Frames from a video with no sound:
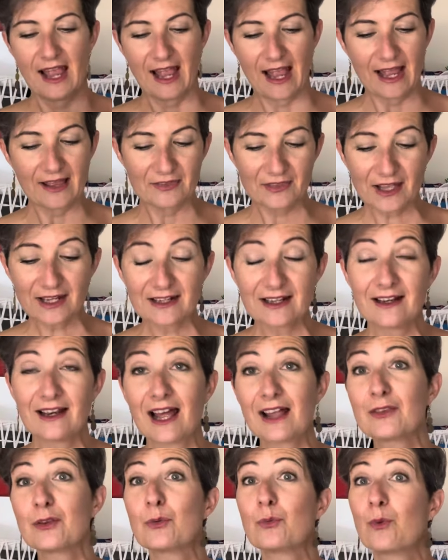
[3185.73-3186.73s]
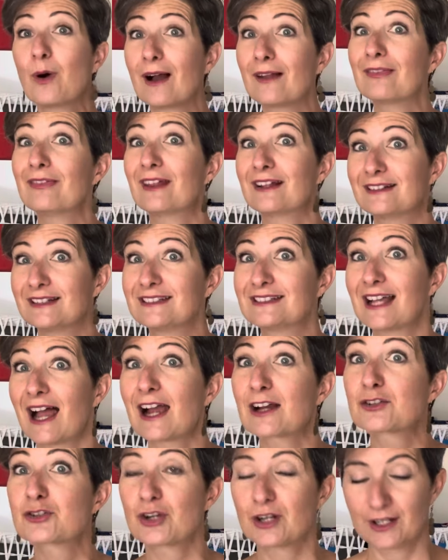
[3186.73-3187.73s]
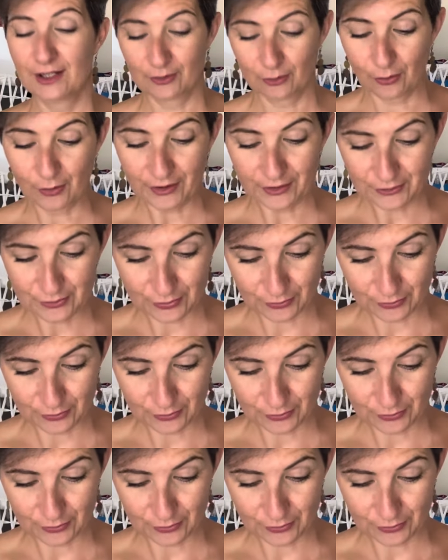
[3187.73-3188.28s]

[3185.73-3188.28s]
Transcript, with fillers: And then another one that is actually going